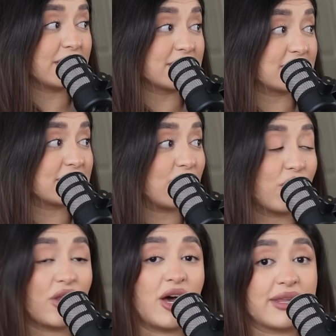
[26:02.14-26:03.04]
is
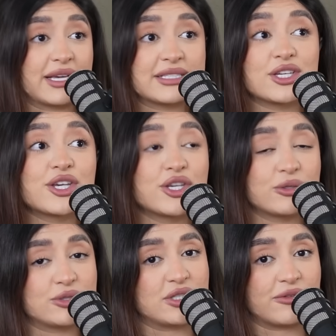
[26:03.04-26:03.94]
a lot. Like, it's a
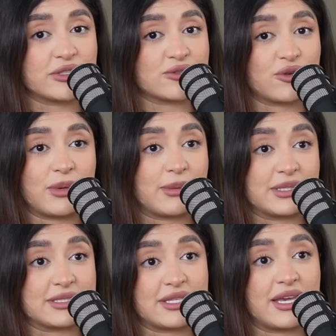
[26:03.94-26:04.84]
huge difference for
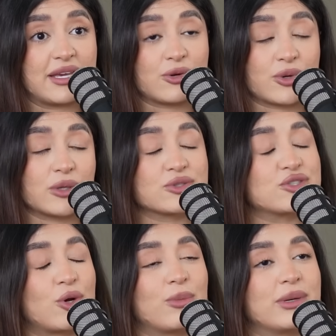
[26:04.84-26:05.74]
babies. They grow
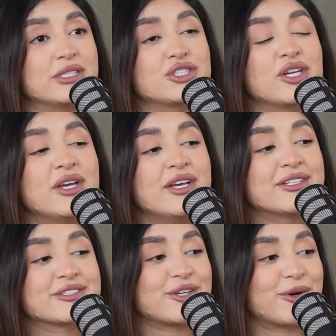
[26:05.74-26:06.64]
so much.
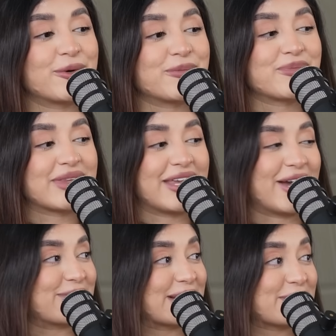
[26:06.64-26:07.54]
So,
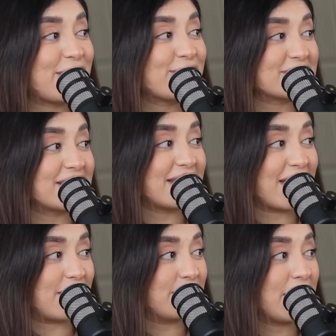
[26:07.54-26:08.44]
yeah, we're going to be hosting
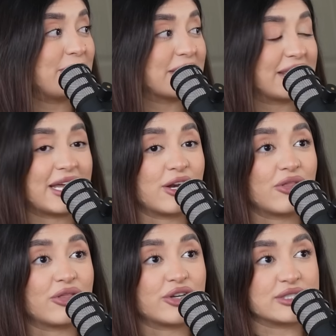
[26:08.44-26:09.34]
them. But then
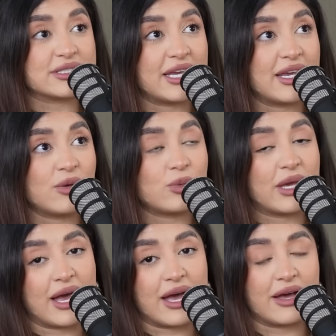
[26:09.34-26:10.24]
on Thursday,
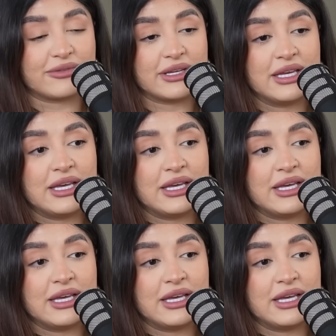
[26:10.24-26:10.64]
we have